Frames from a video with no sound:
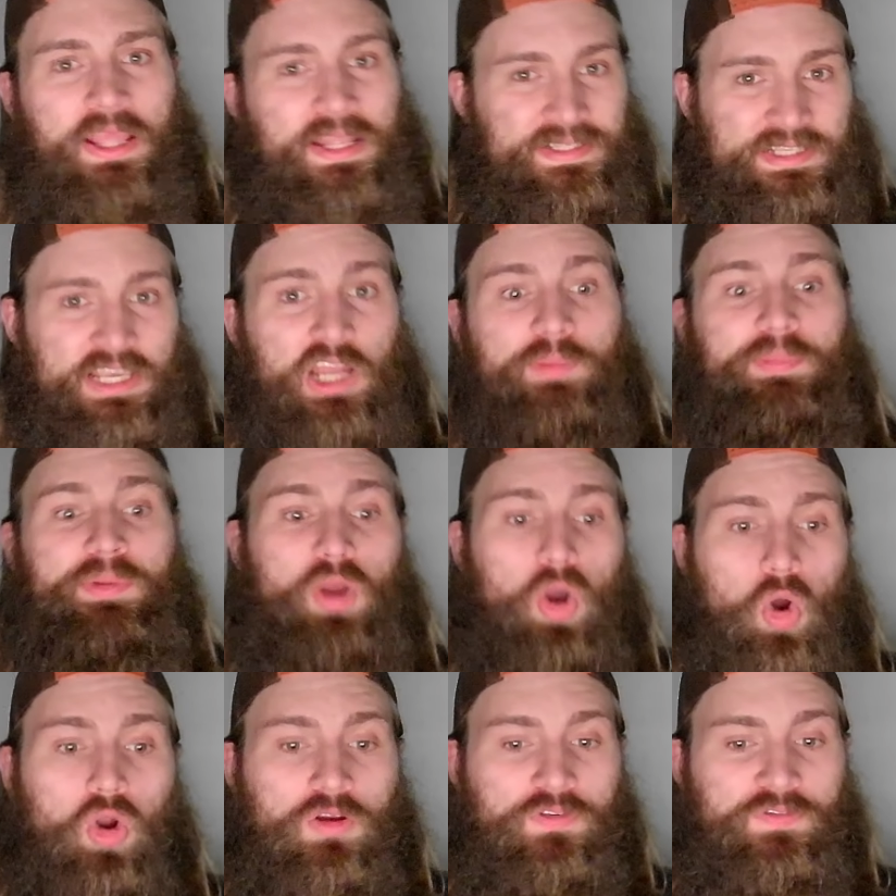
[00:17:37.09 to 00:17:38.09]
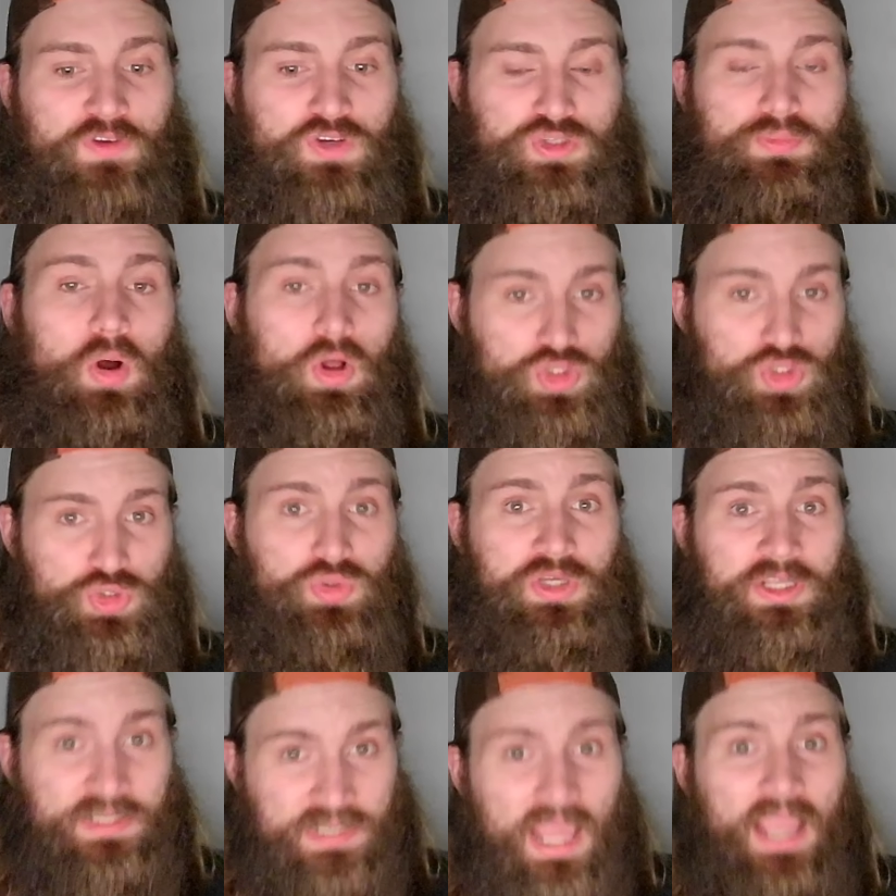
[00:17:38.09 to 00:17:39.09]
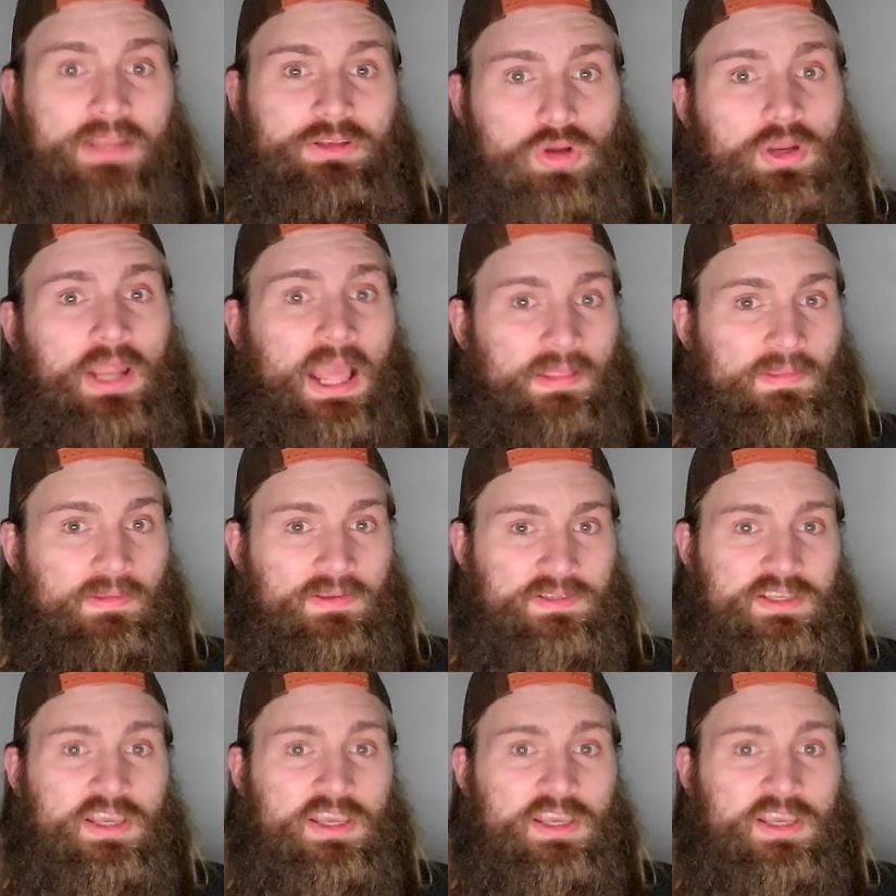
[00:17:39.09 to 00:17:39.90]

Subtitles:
it's going to be hard for Jamal to connect on Alex.